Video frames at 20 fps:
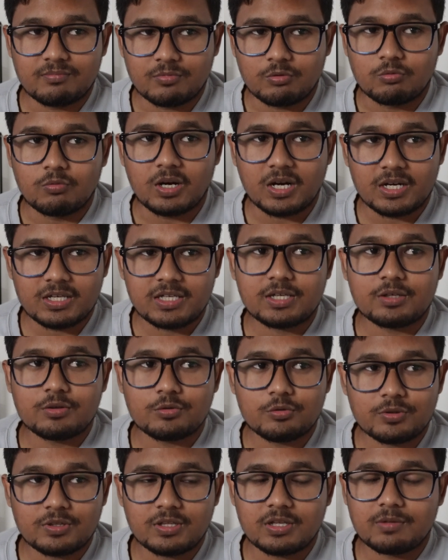why I
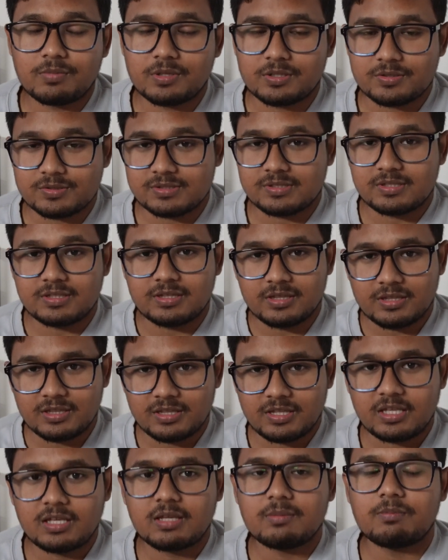go there? Because
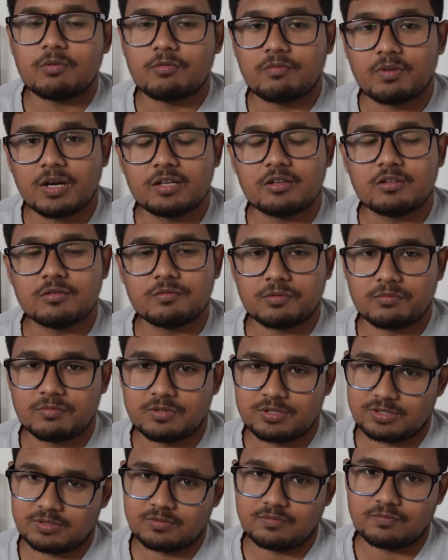they provide
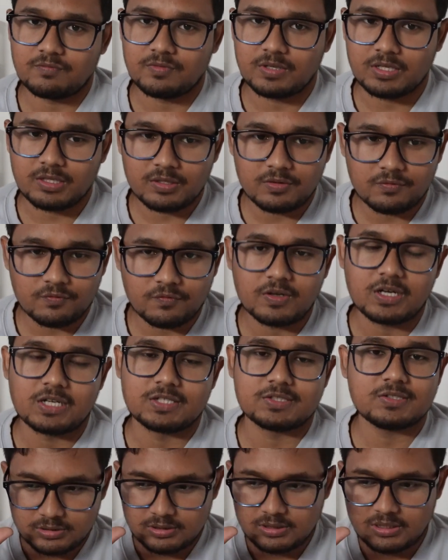information very
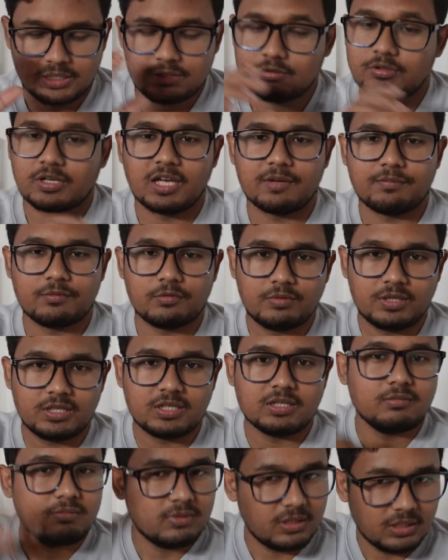fast. I don't have to
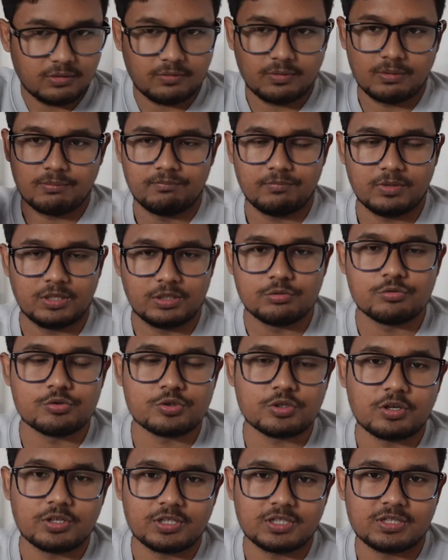read huge
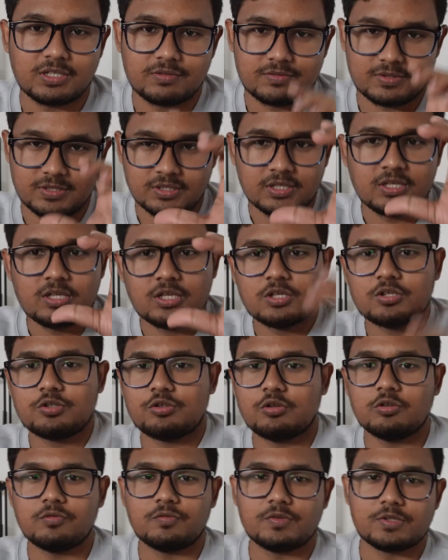content. There is a
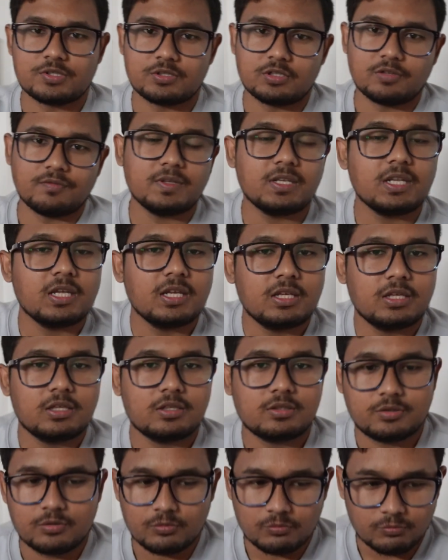short version of it,
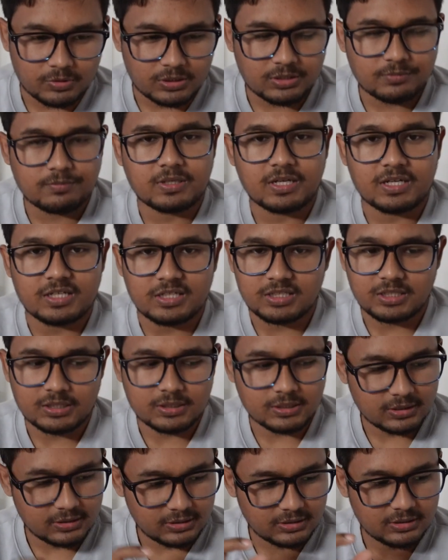so whatever I
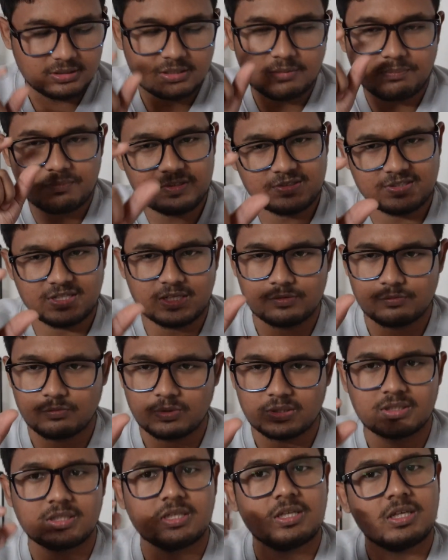need, the precise
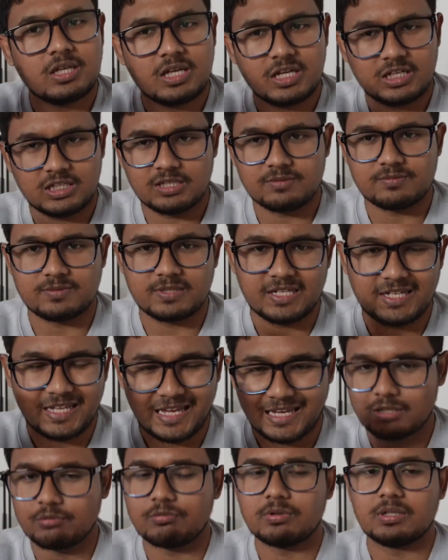one, it gives that
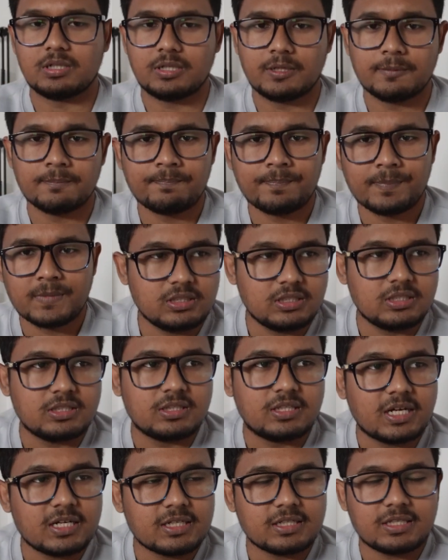accurately. In
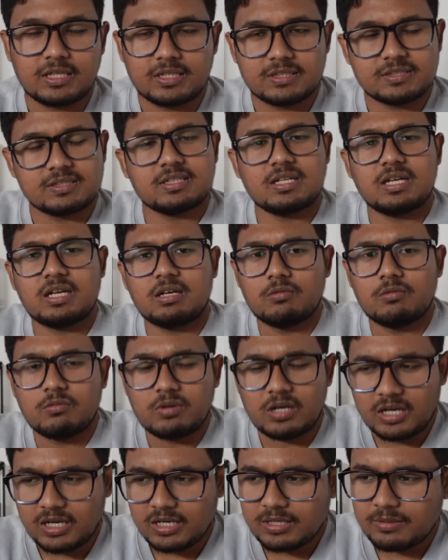that case,
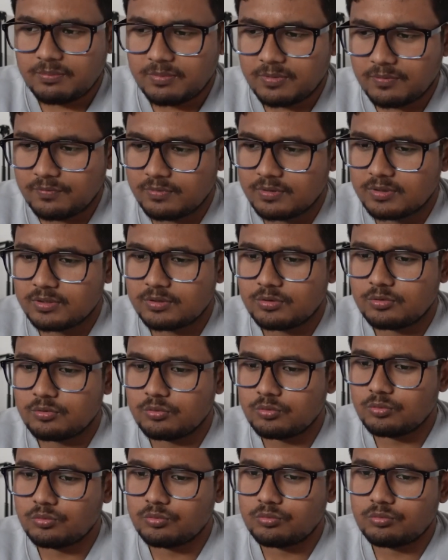I prefer
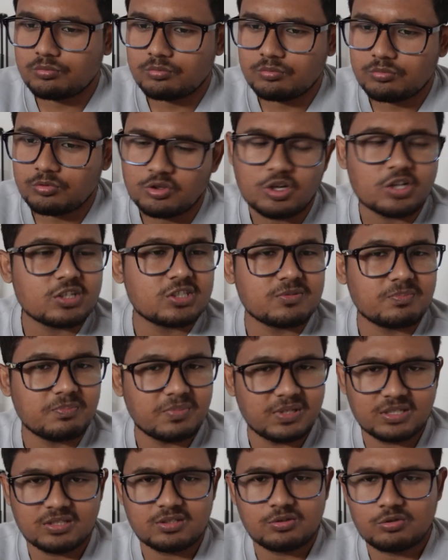to not
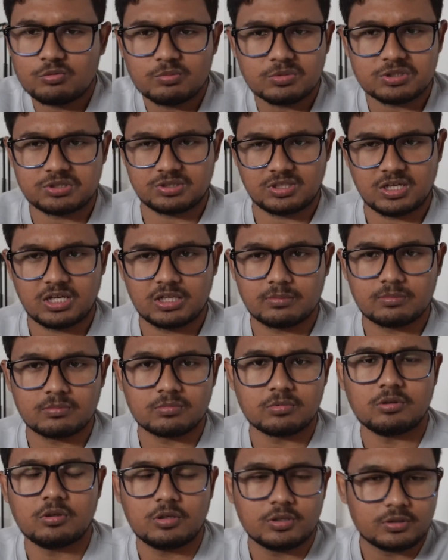spend too much time
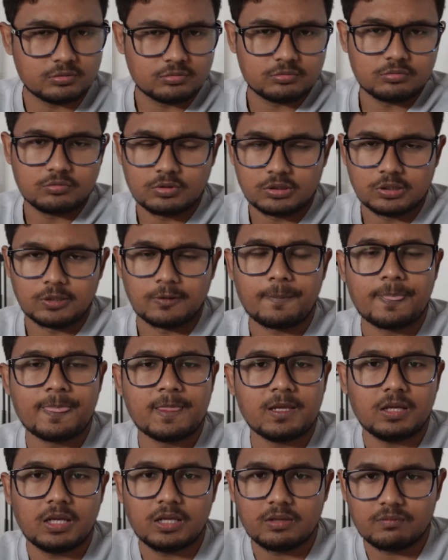on Google
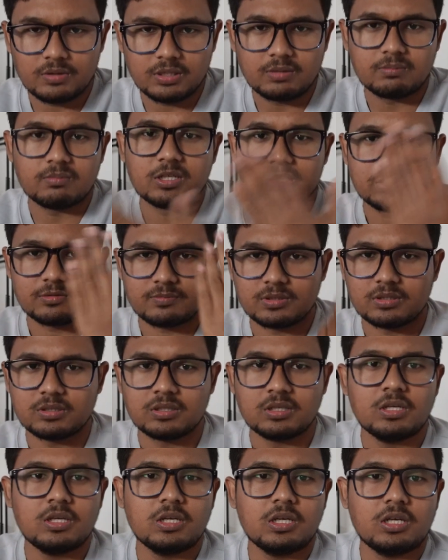and read multiple
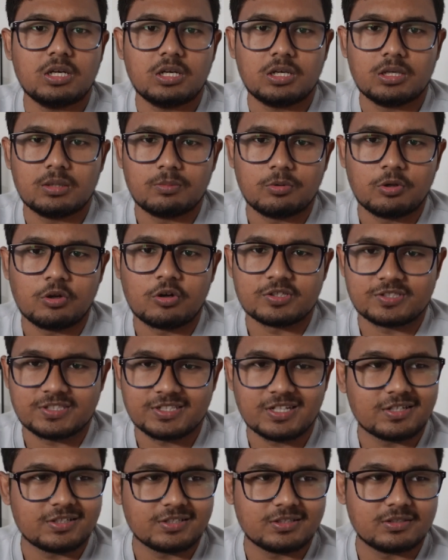blogs and
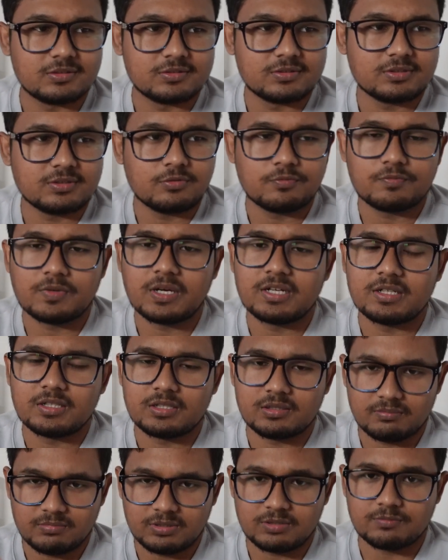articles to find the
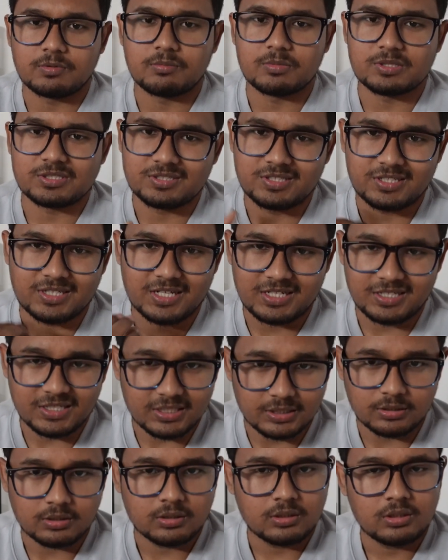information that I
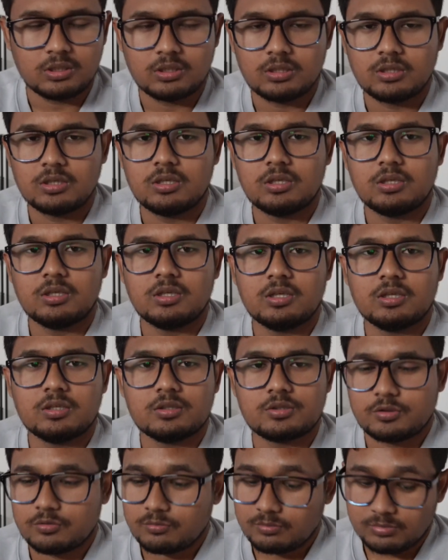need.
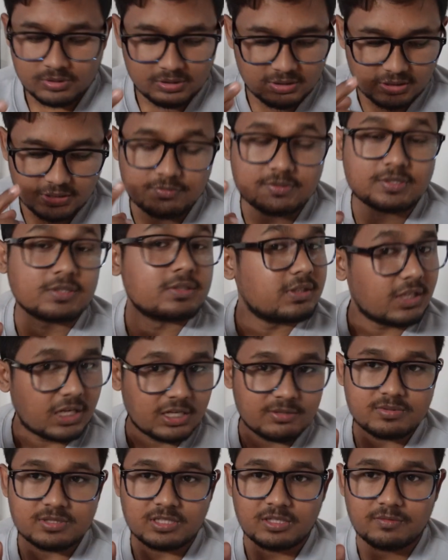So there is a
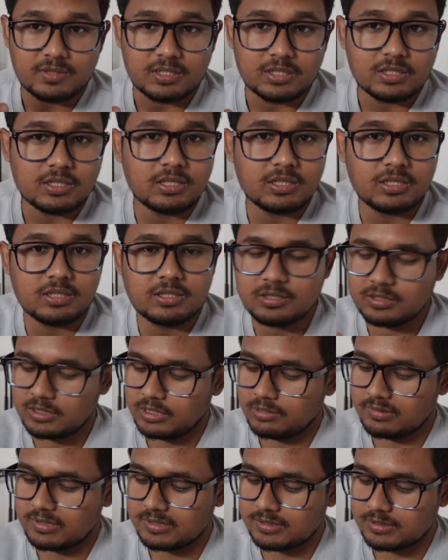time saving,
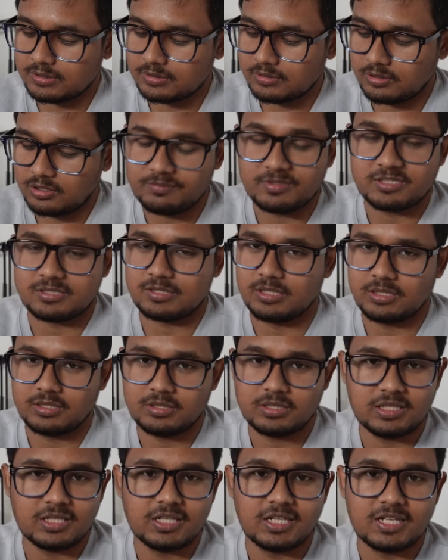there is obviously
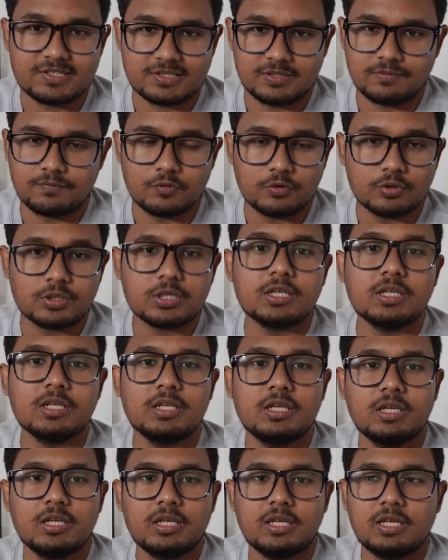less effort,
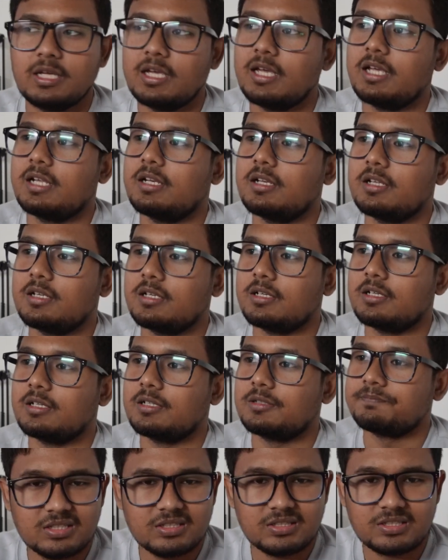and
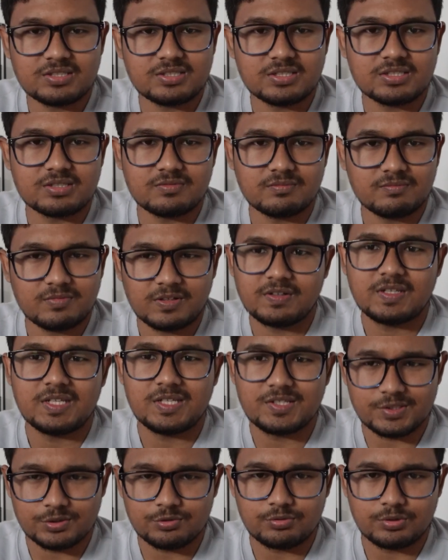this is very
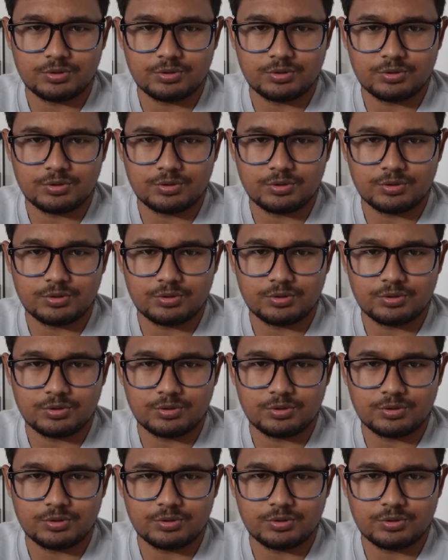easy to